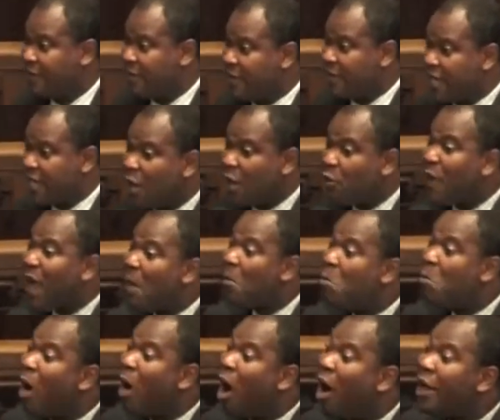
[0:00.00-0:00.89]
They were
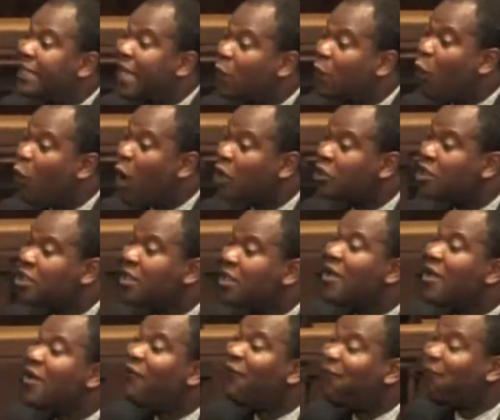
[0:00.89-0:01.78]
more than
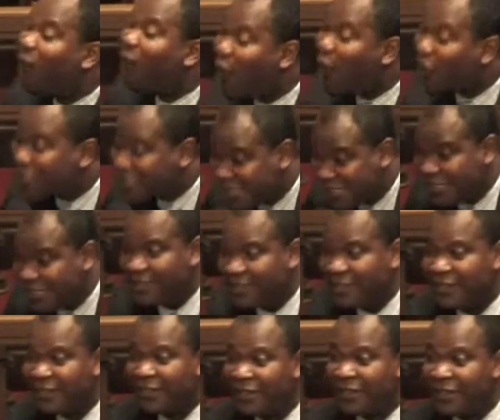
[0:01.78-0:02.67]
what? 40.
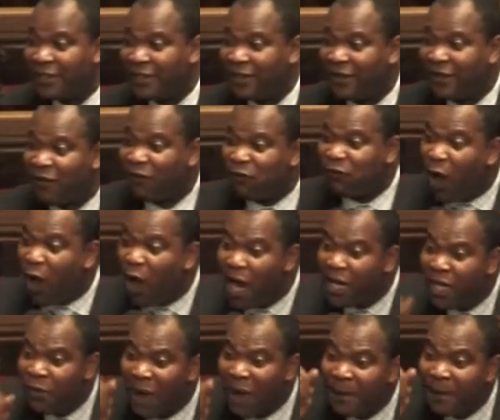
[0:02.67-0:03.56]
For
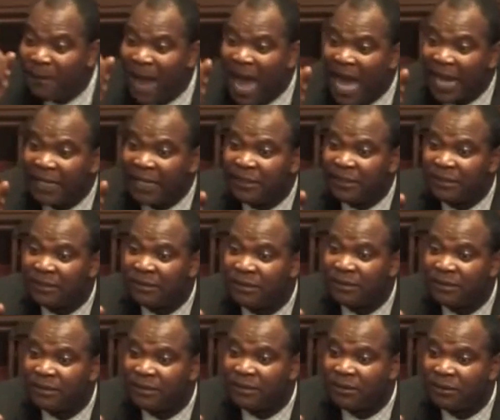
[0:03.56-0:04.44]
only one
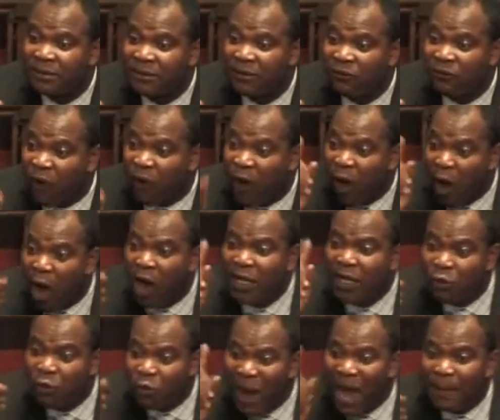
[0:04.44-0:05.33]

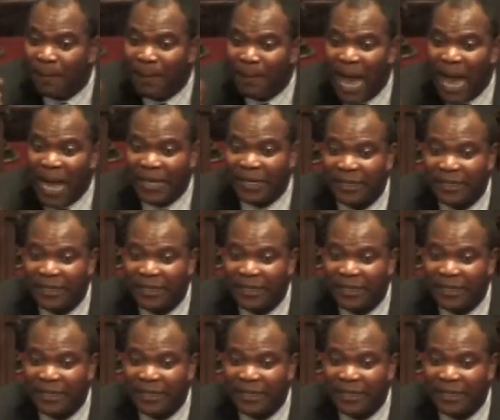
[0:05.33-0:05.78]
man.